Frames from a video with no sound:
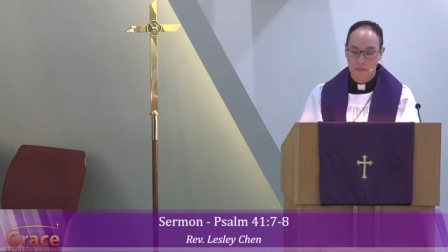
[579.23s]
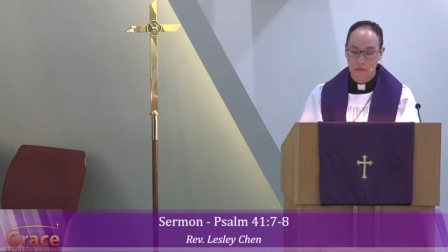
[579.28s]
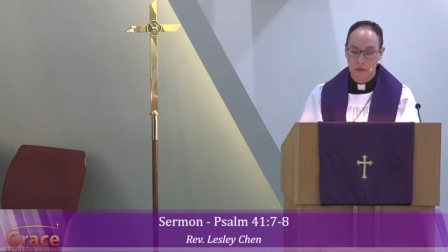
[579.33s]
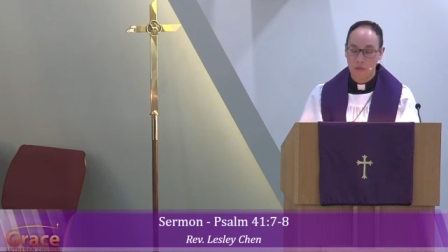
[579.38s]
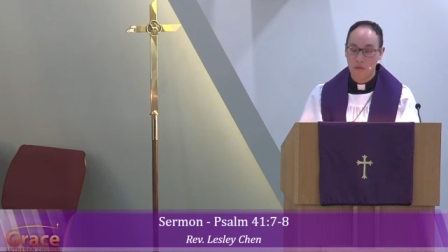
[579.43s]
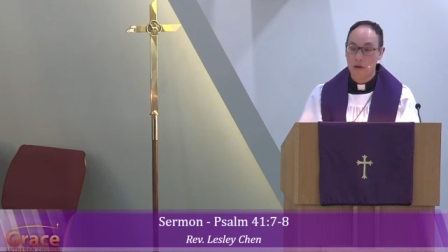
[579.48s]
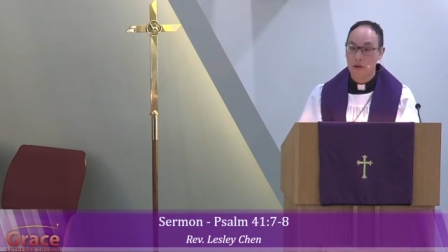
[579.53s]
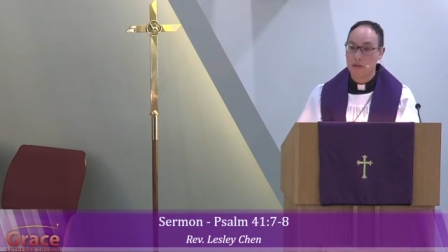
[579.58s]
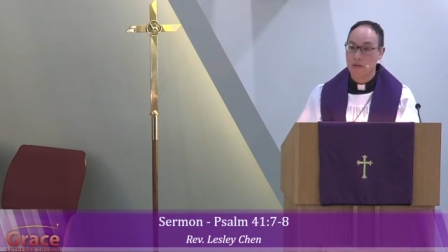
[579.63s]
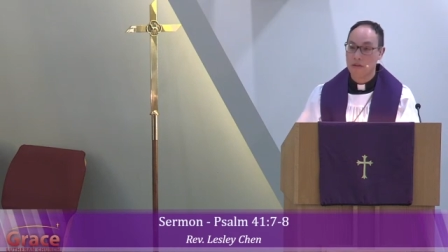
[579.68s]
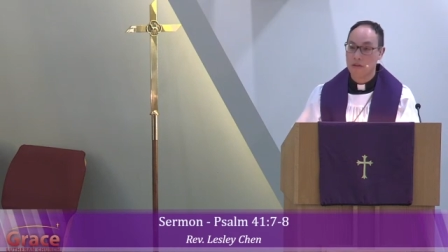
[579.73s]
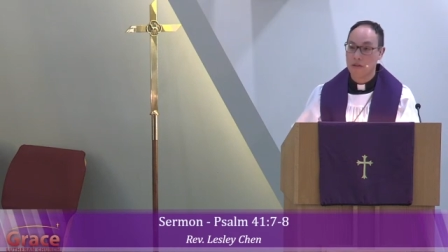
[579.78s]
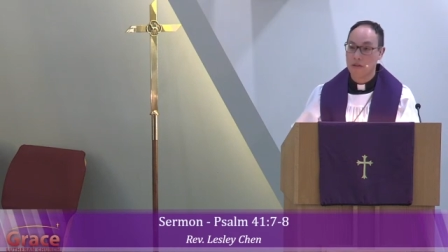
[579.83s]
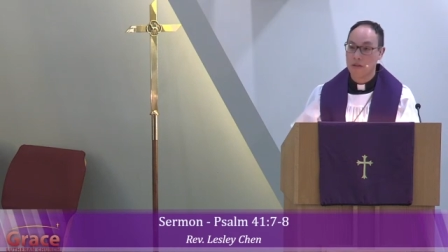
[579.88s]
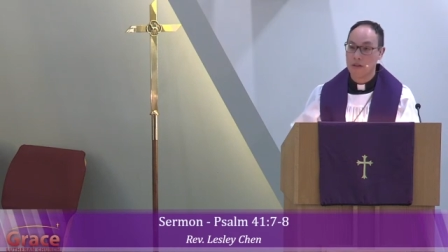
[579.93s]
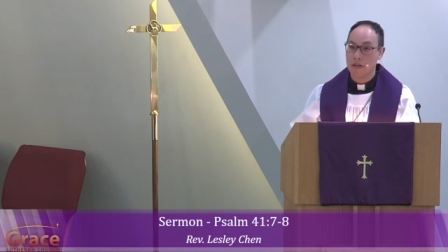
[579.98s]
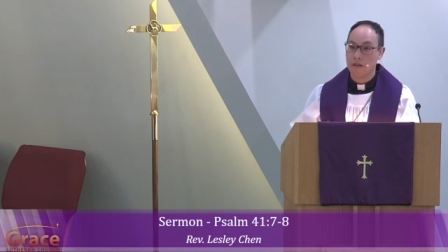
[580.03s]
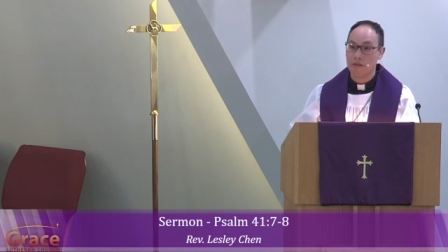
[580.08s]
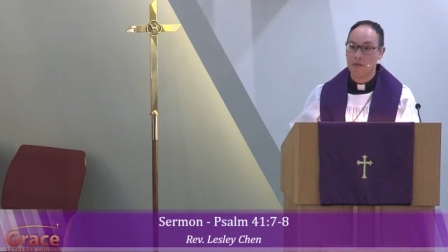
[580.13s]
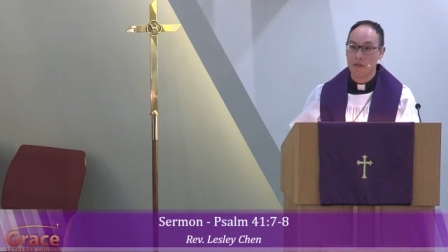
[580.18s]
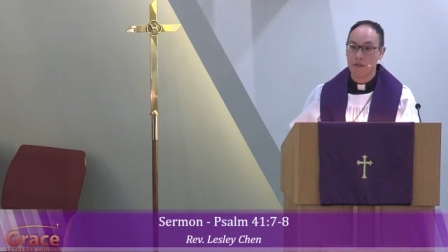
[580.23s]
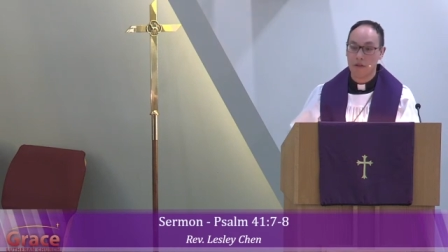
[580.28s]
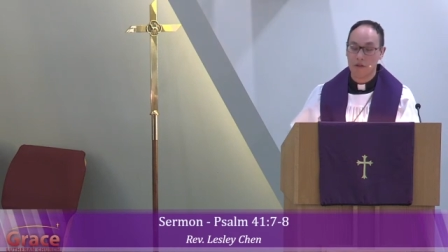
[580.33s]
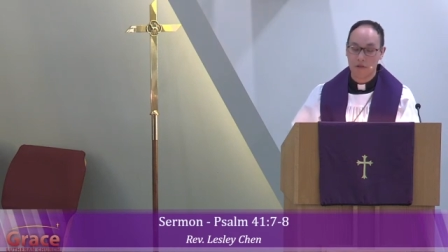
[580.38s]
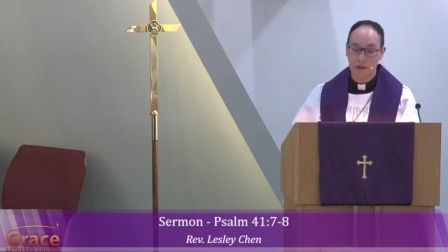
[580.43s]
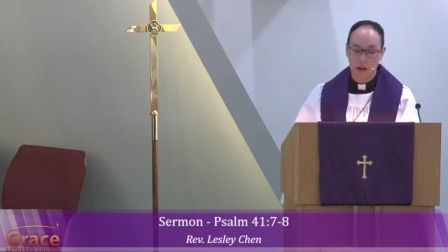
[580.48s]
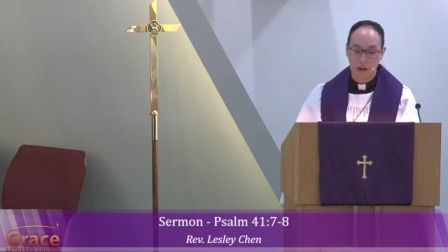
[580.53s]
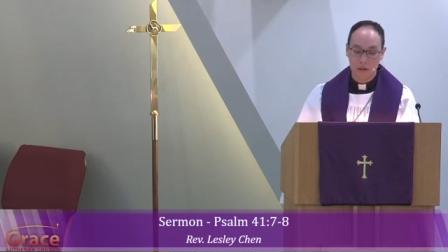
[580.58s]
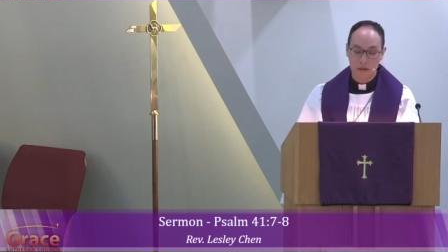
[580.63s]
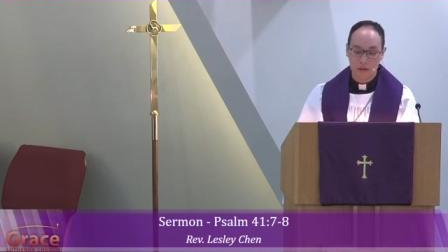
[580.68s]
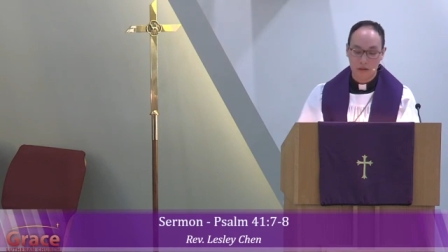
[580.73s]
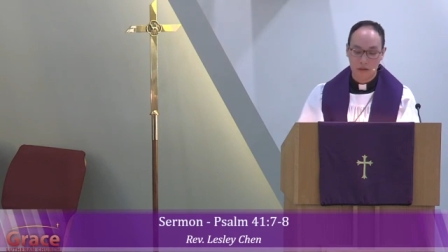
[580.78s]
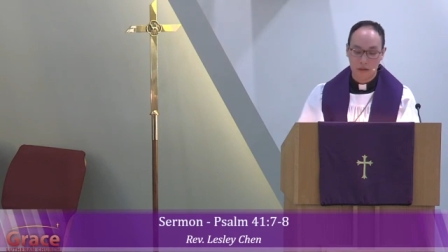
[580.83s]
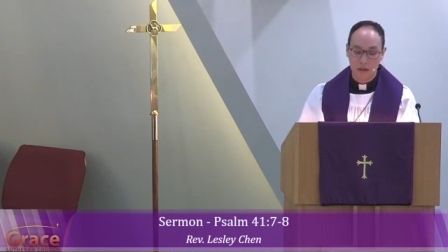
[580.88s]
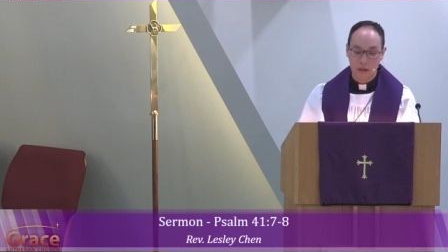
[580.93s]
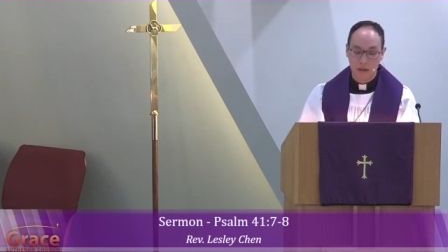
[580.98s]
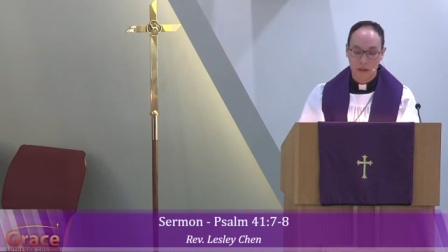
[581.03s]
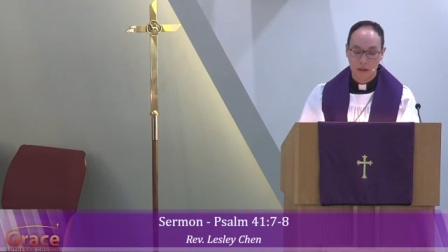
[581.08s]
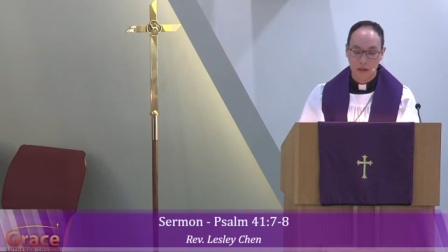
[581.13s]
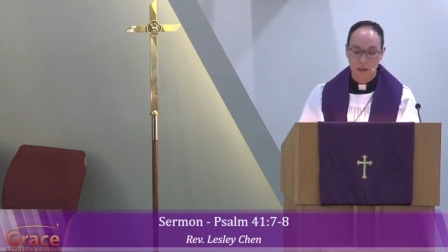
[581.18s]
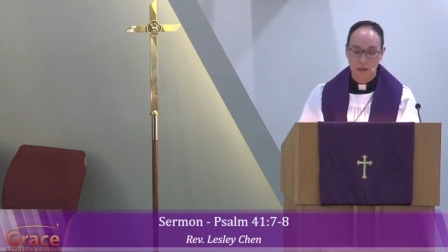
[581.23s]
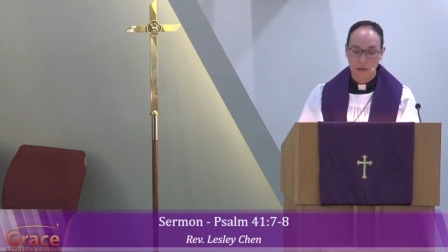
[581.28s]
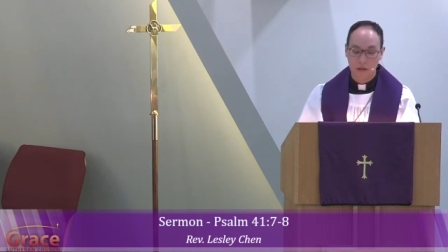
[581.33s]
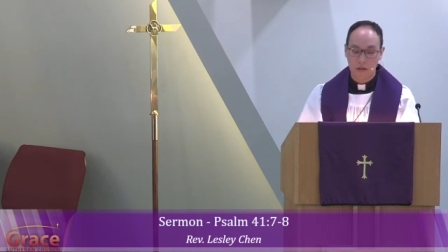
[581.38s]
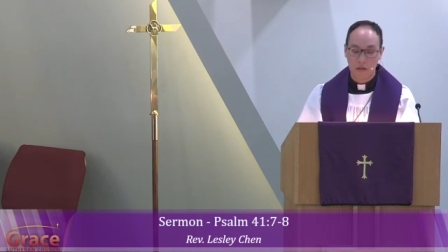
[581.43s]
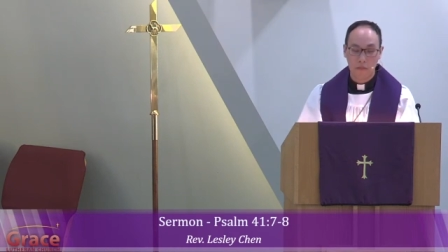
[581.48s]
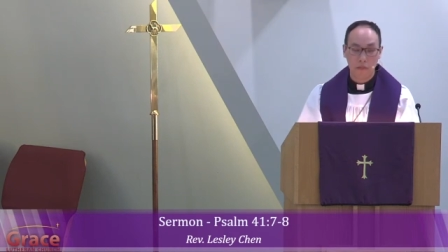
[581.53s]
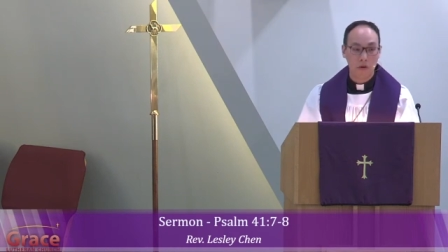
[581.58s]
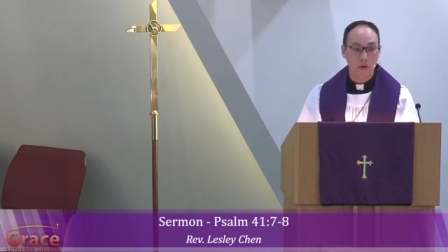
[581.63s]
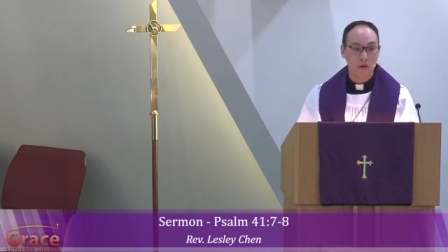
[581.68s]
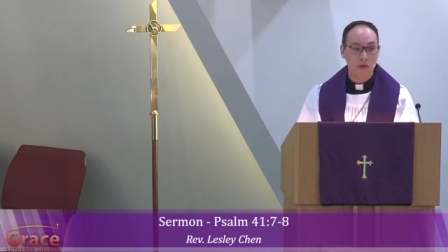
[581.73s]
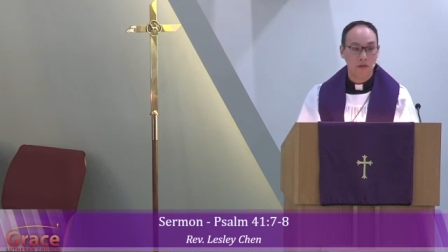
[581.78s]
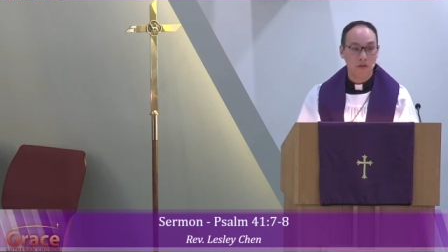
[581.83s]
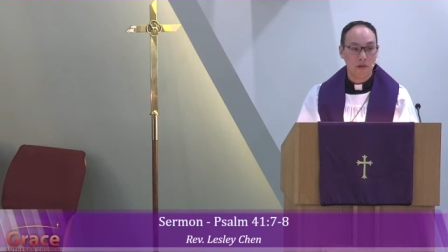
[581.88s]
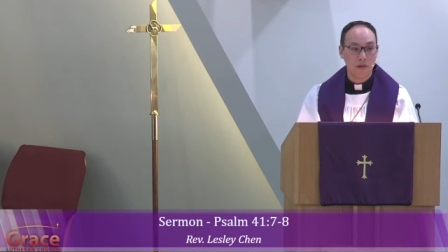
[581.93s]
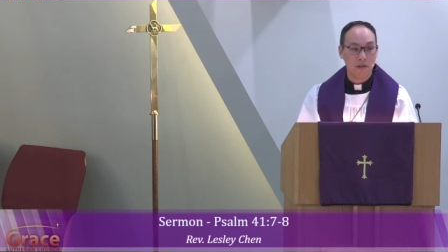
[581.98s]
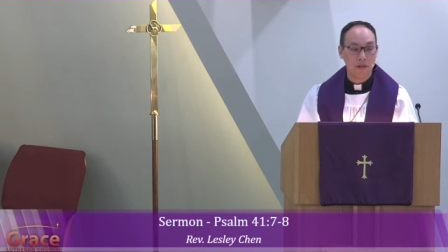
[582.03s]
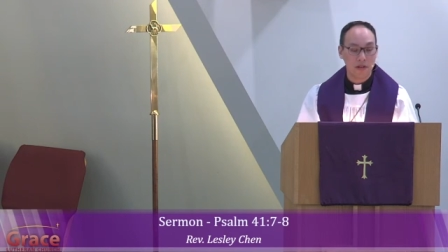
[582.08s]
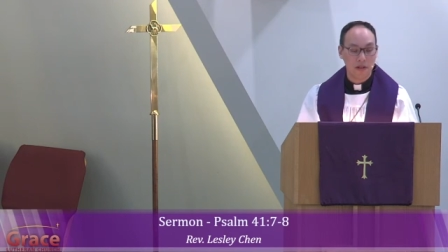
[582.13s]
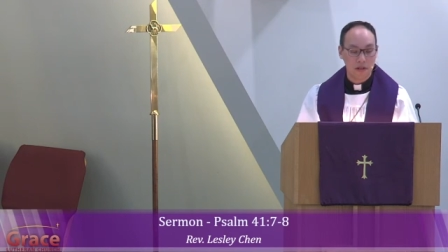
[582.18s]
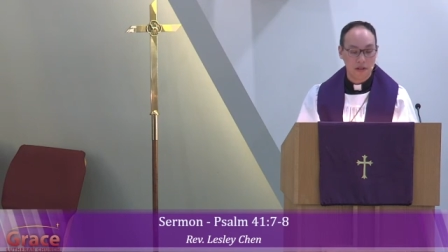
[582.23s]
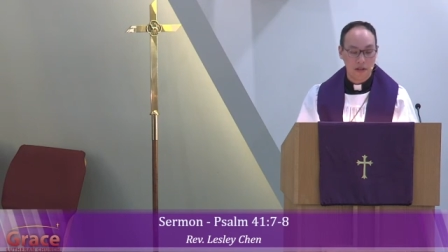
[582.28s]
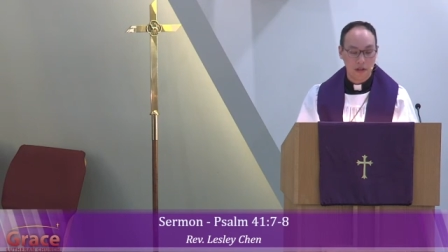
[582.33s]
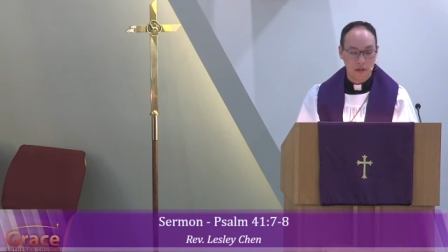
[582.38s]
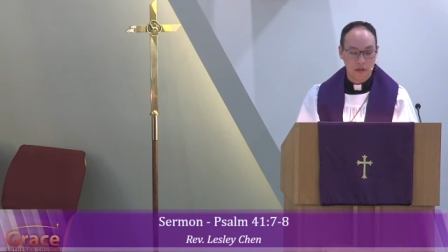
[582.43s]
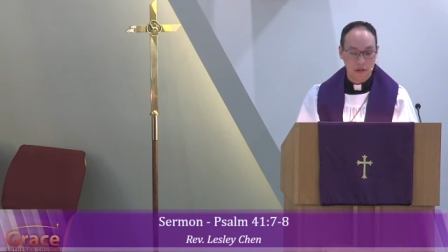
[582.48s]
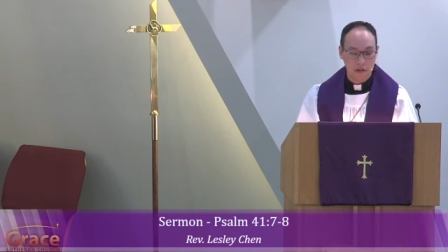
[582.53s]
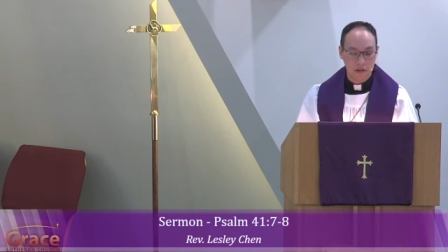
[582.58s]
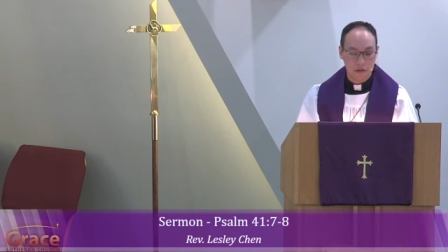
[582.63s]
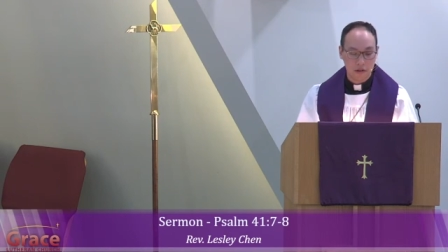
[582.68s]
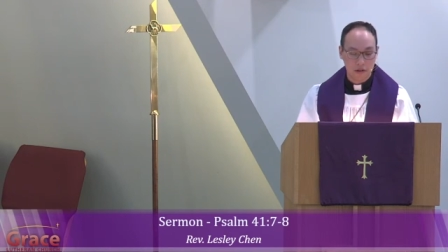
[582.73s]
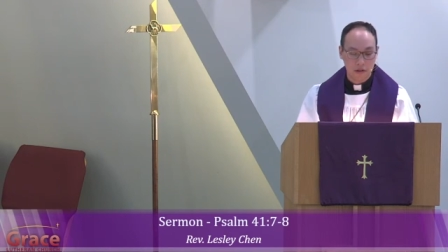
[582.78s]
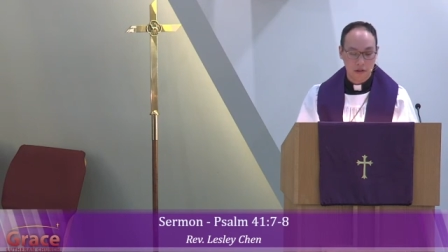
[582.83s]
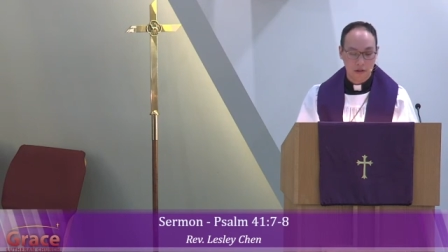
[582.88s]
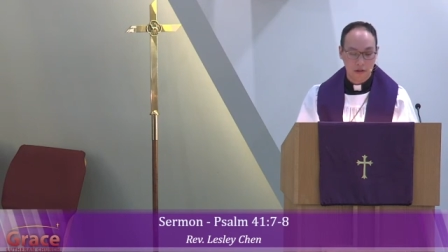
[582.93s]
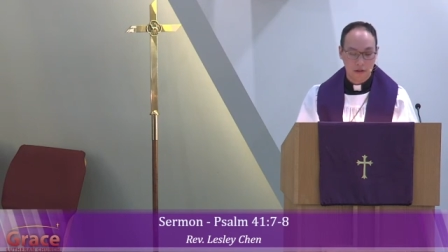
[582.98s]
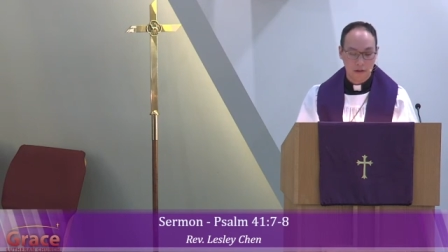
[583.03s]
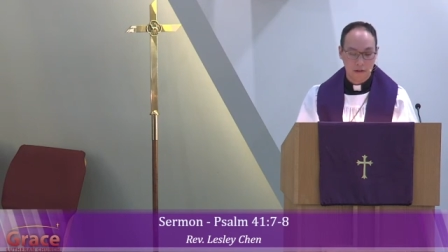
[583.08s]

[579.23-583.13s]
he was the thief on the cross, the murderer and the adulterer.